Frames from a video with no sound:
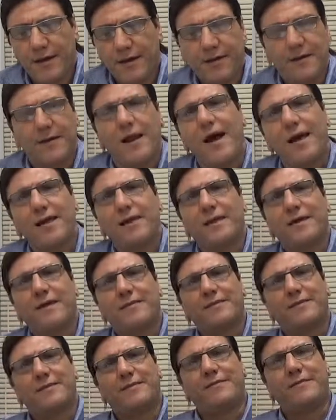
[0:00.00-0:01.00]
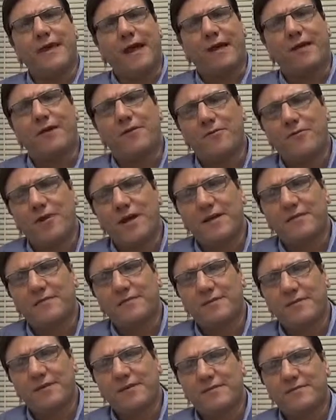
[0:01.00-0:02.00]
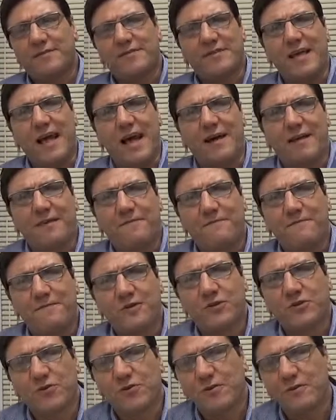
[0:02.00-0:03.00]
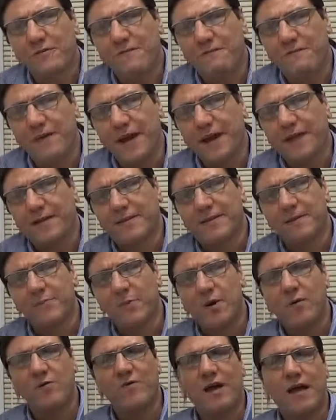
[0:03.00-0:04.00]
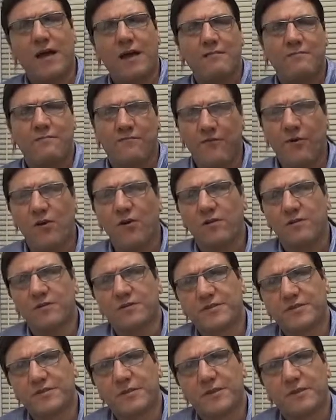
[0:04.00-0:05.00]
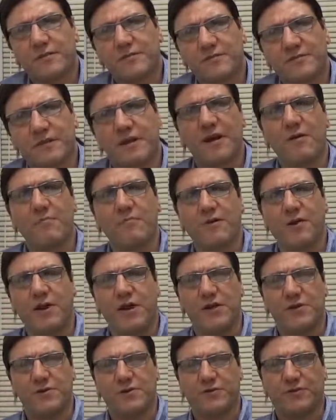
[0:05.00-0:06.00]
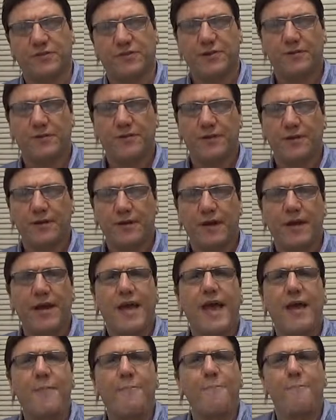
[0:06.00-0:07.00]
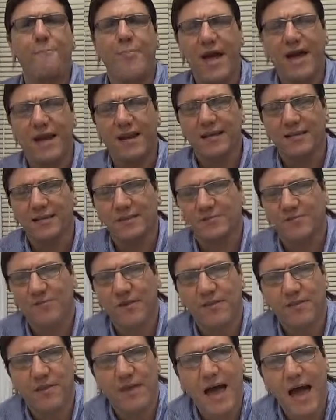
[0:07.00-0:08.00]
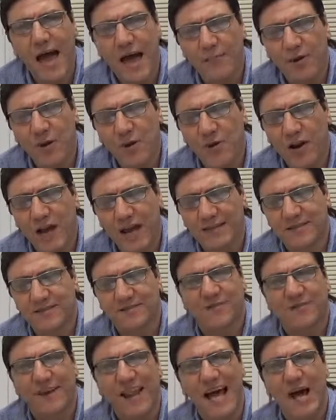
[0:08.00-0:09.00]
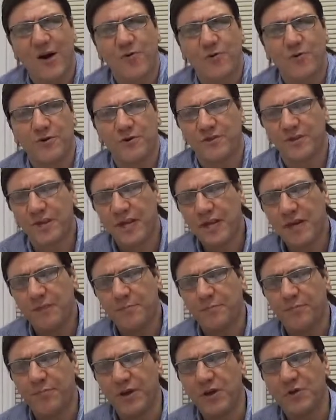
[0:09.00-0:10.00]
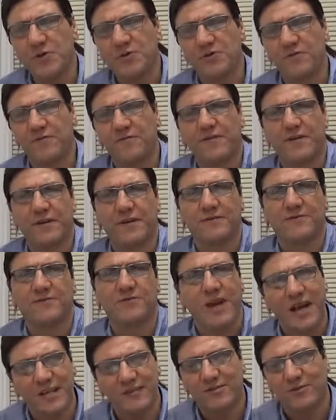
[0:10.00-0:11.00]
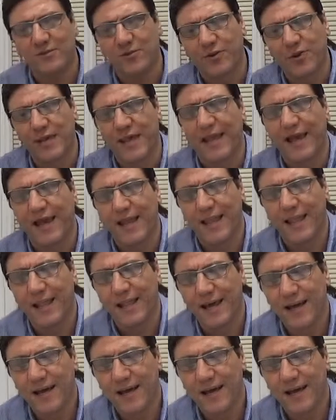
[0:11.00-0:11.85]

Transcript: Like a decorated sacrificial victim of folks' ceremonies, embellished with amulets, flowers, beautifully dressed to kill,